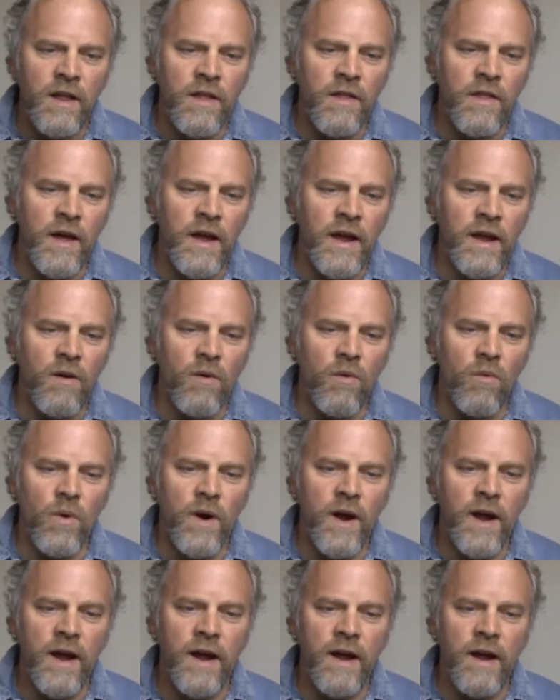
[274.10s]
they
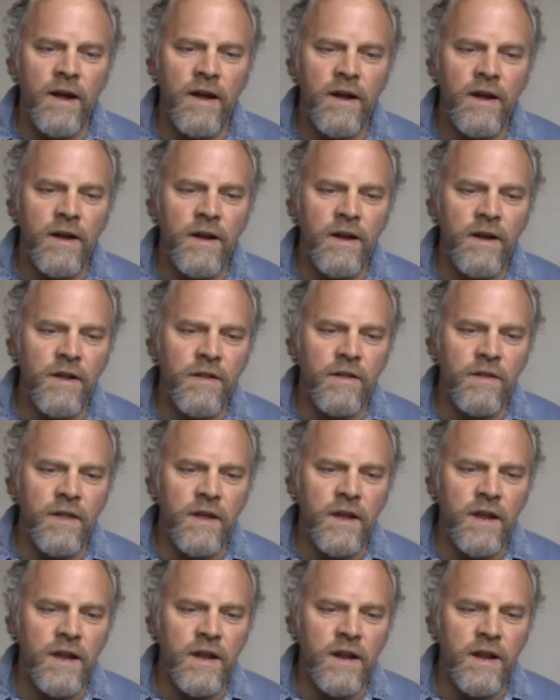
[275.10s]
wear
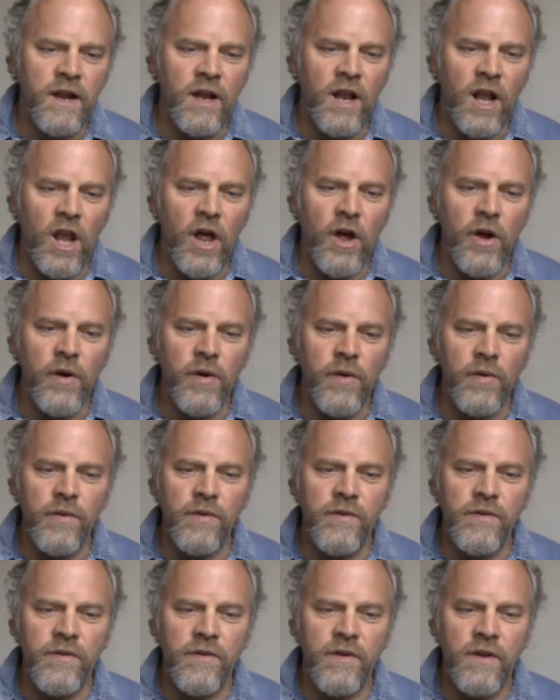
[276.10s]
the
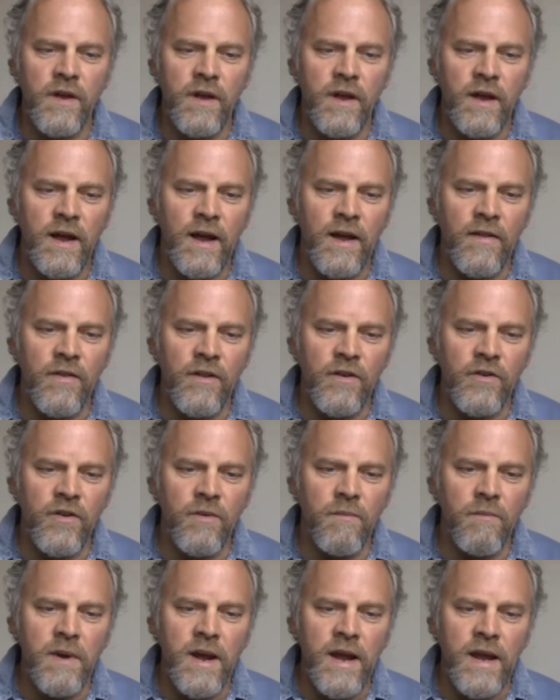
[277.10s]
clothes and the
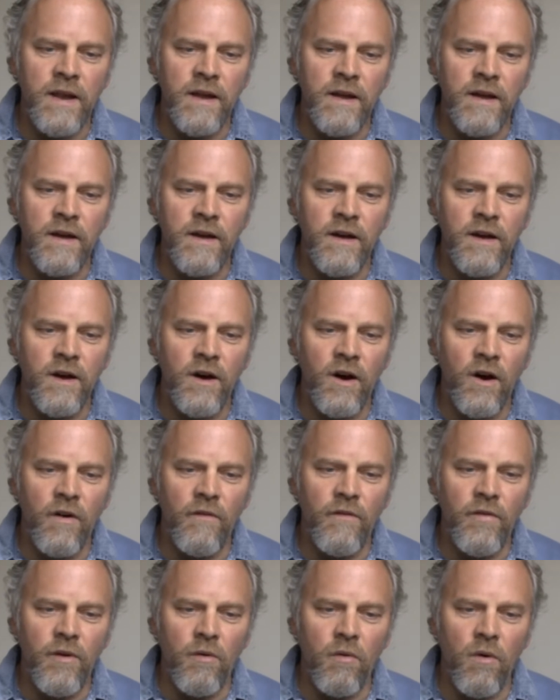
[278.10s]
demeanour
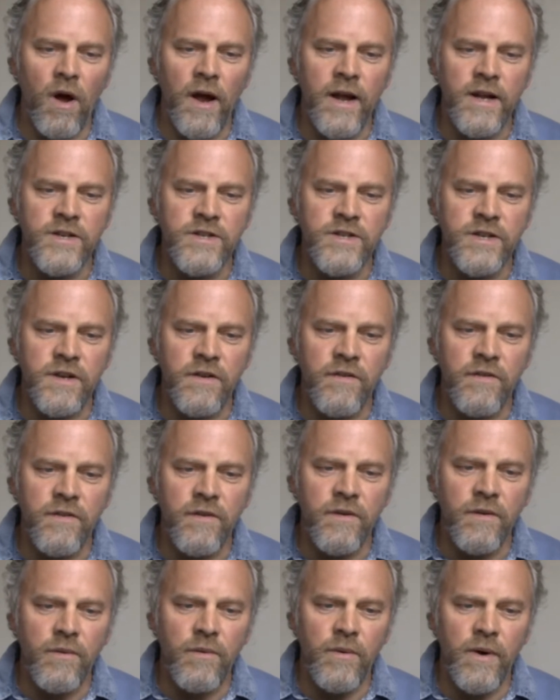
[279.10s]
of the
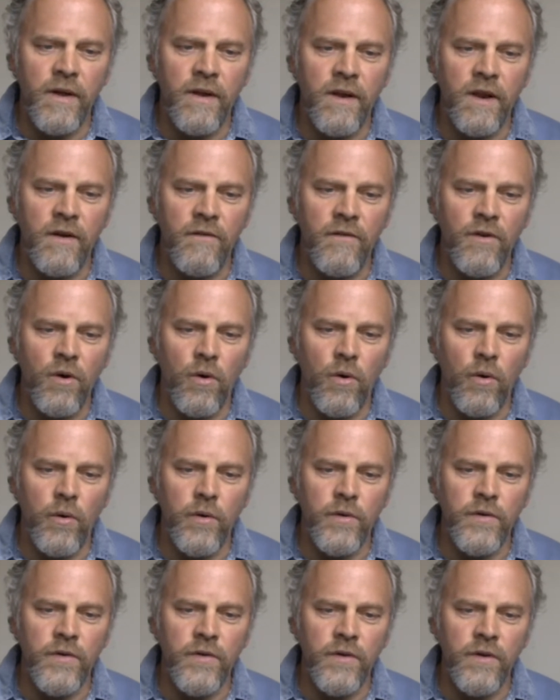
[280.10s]
righteous, when of
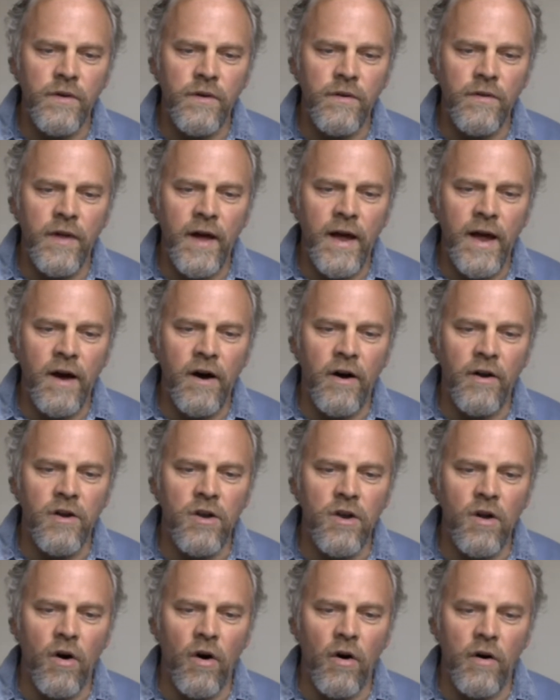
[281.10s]
course they are
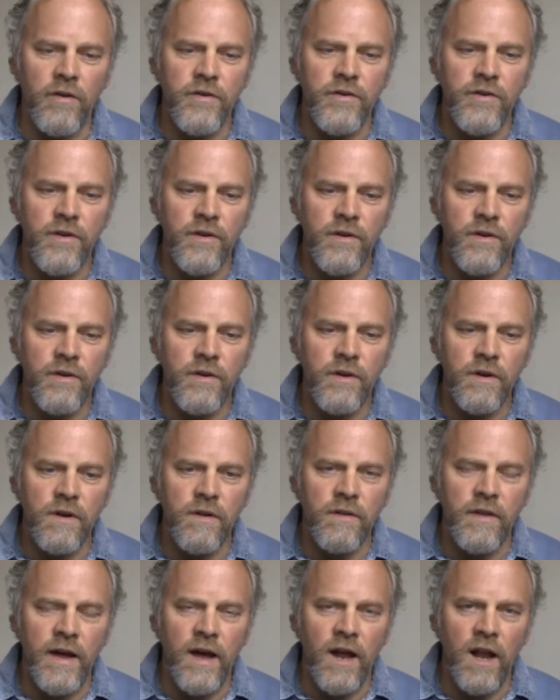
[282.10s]
not.
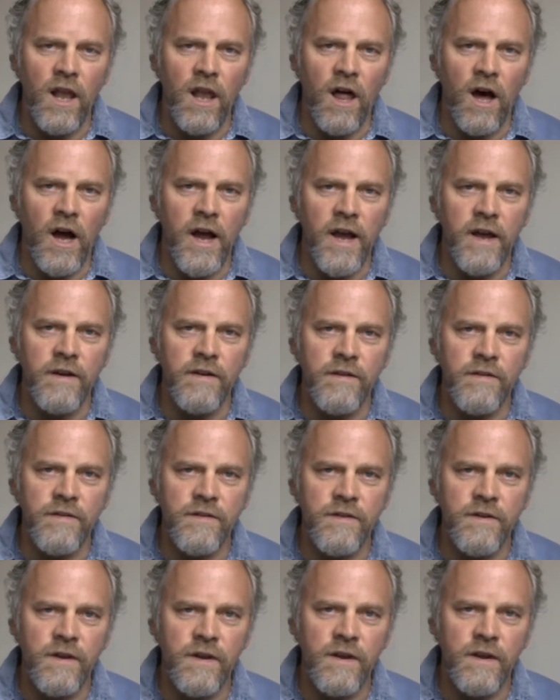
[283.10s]
They are
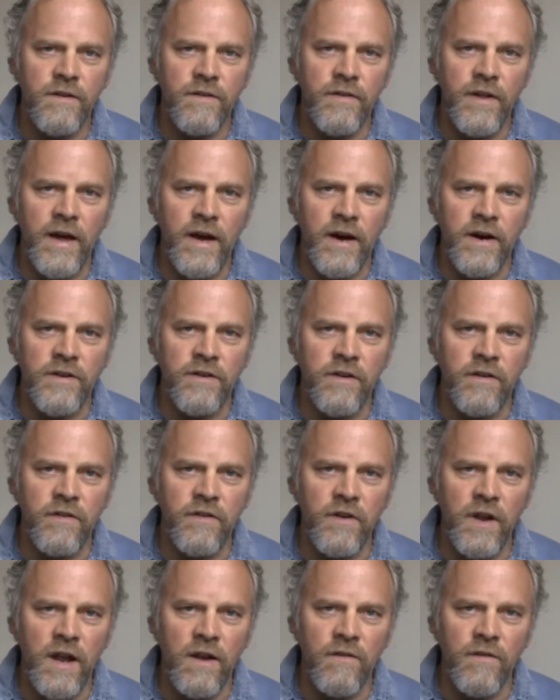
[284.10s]
liars, they are
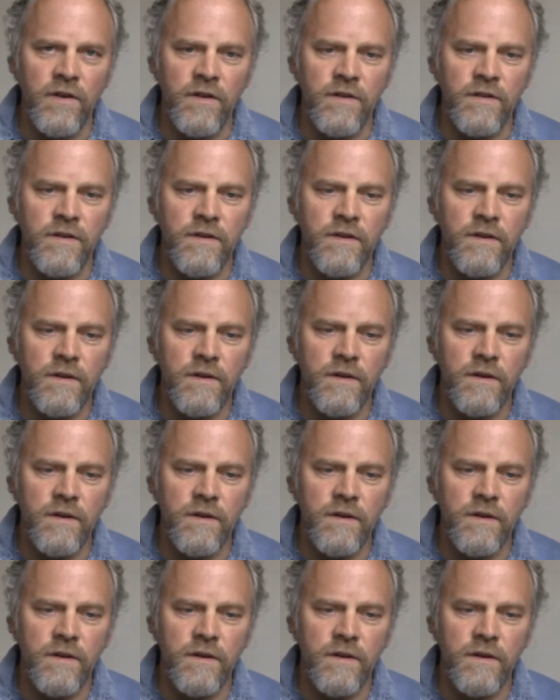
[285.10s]
deceivers.